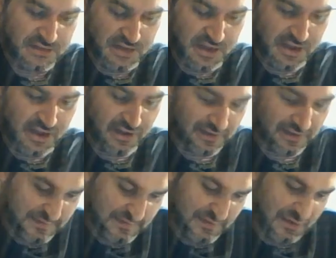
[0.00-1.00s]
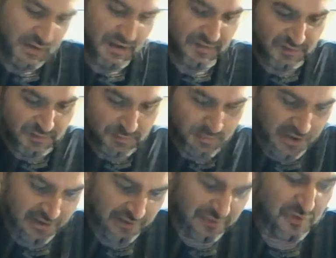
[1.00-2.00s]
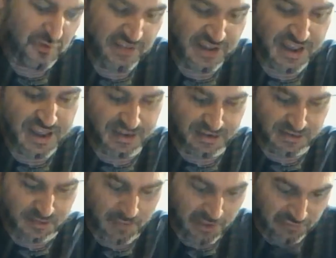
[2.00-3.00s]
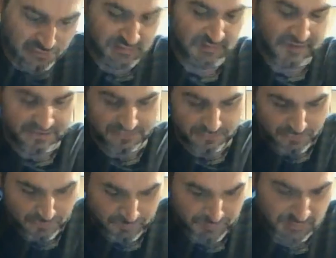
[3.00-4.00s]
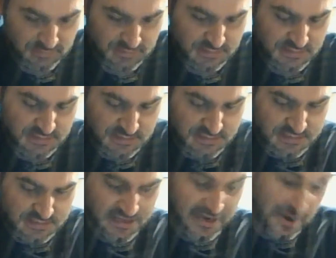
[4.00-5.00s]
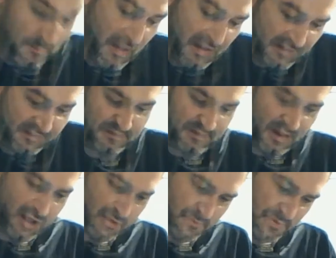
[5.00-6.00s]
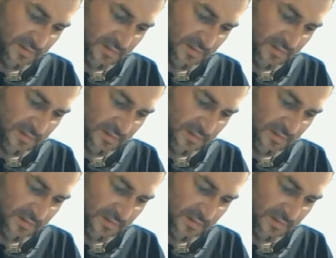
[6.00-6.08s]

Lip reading: So yeah, it's a good product. The only thing I hate about using the isopropyl, and I might stop,